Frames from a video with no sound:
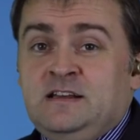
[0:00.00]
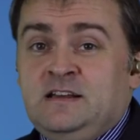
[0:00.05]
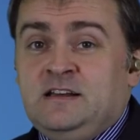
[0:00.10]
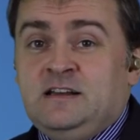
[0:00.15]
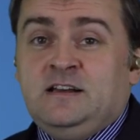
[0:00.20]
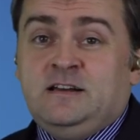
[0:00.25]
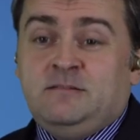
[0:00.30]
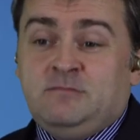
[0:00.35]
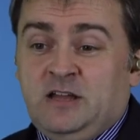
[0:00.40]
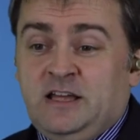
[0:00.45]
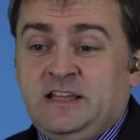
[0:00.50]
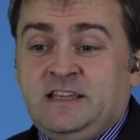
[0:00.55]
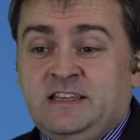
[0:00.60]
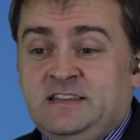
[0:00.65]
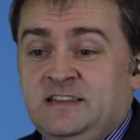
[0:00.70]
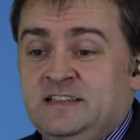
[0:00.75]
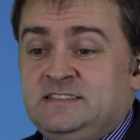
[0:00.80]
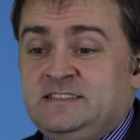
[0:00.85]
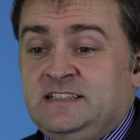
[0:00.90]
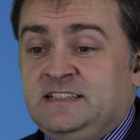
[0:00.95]
like
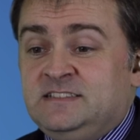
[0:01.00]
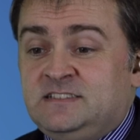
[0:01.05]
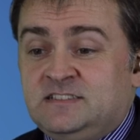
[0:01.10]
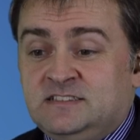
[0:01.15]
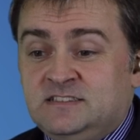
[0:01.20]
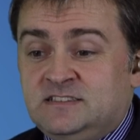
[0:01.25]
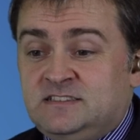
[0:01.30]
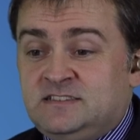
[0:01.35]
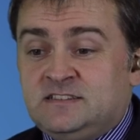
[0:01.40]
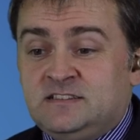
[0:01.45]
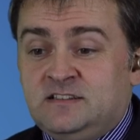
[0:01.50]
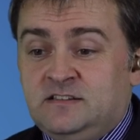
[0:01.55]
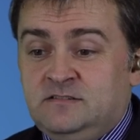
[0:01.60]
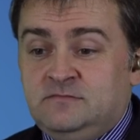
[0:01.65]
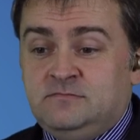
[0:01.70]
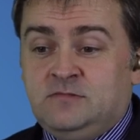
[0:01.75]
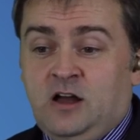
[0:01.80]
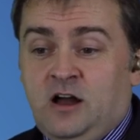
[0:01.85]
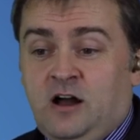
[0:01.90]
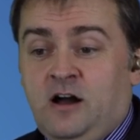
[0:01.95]
in the sentence,
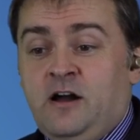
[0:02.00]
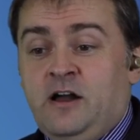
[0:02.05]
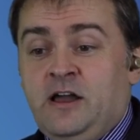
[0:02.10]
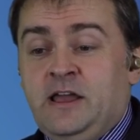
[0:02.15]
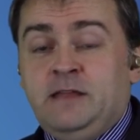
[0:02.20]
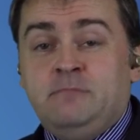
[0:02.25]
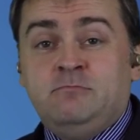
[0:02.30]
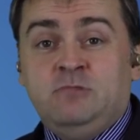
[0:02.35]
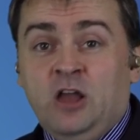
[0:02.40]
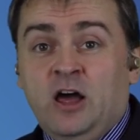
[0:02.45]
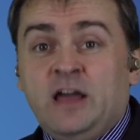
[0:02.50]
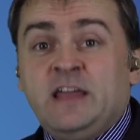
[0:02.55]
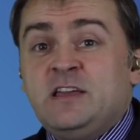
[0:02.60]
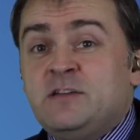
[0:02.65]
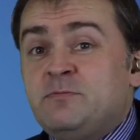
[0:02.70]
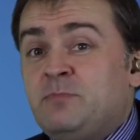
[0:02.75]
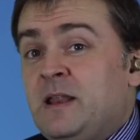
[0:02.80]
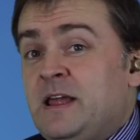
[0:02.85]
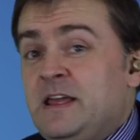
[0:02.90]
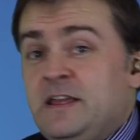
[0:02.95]
I
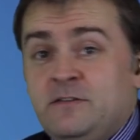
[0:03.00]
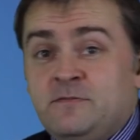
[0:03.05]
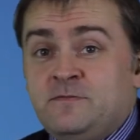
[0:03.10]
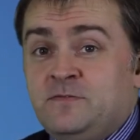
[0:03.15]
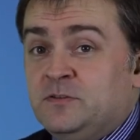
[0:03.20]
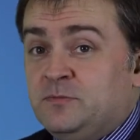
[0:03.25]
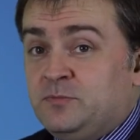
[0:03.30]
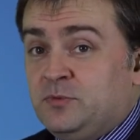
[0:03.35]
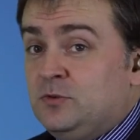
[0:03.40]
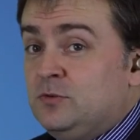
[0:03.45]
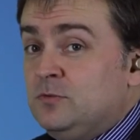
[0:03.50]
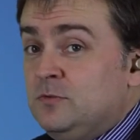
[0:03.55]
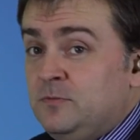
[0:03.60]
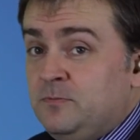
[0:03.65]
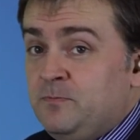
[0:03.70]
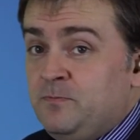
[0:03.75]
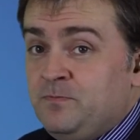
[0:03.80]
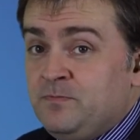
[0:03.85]
like playing football.